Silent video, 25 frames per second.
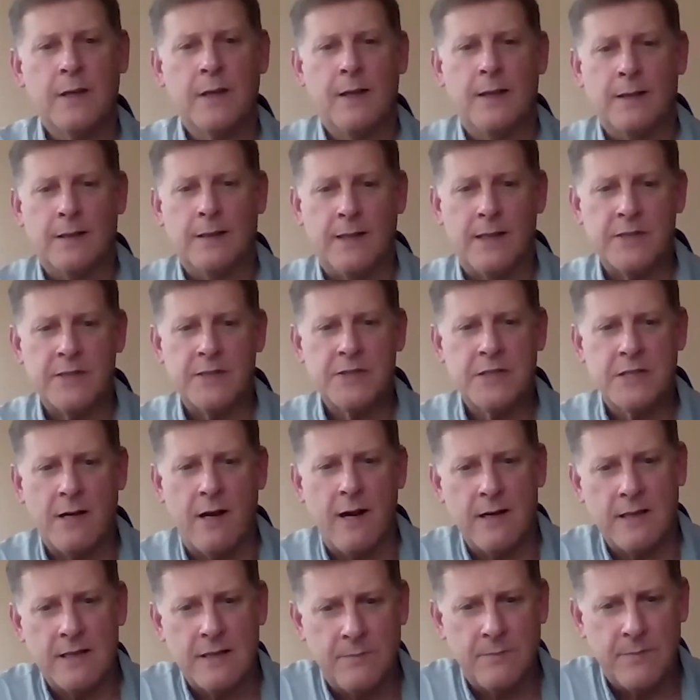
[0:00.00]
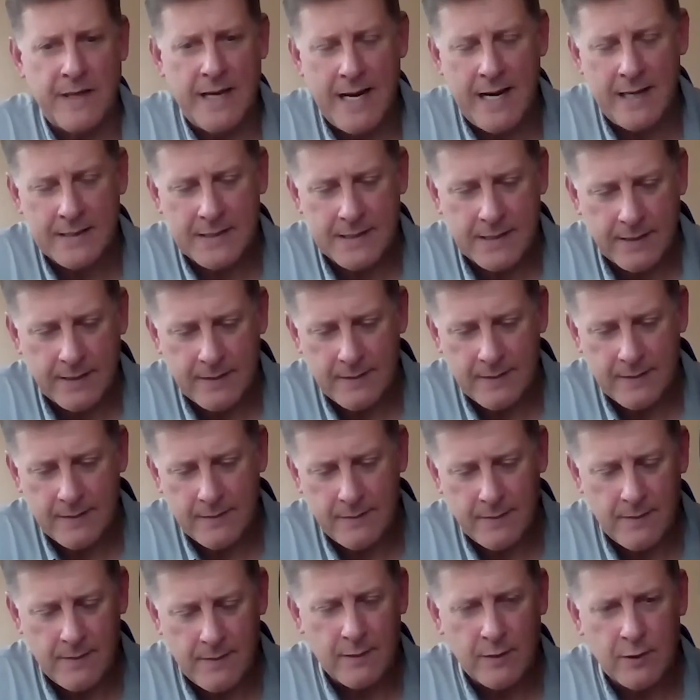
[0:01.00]
let's talk about
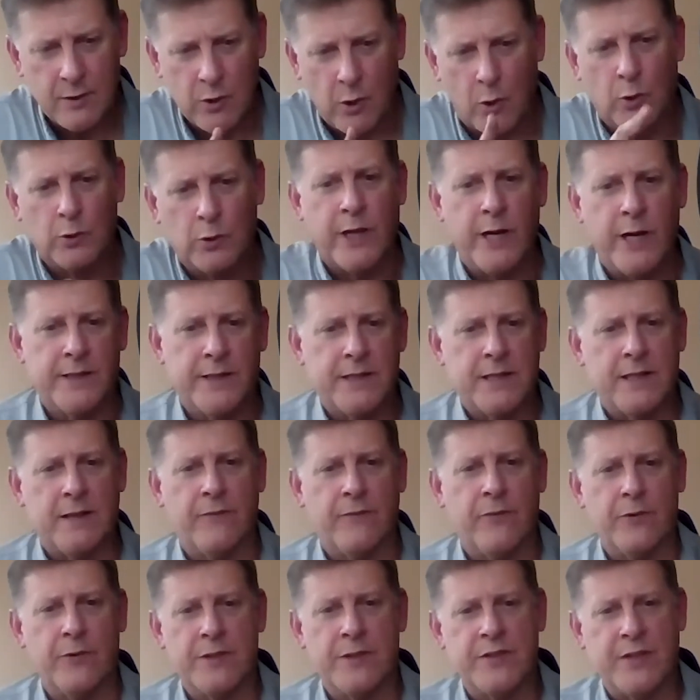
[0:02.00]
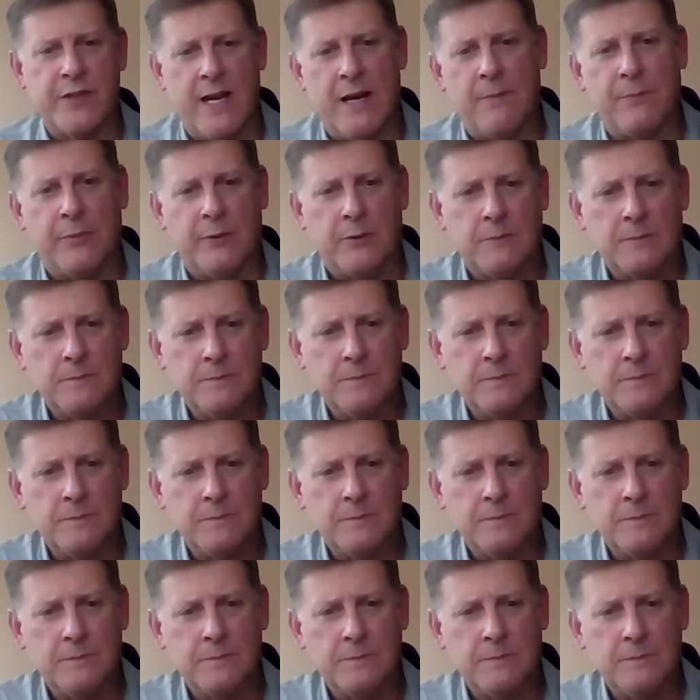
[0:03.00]
gold hunting, for example.